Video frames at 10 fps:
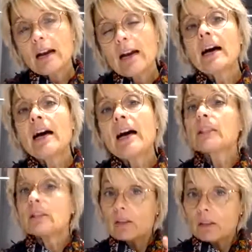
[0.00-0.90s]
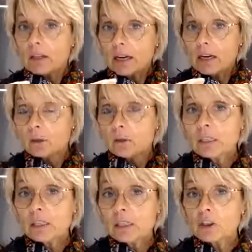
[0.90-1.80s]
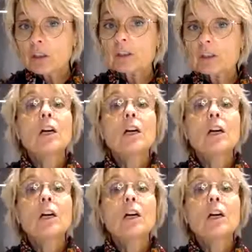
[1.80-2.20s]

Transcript: And a good kitchen,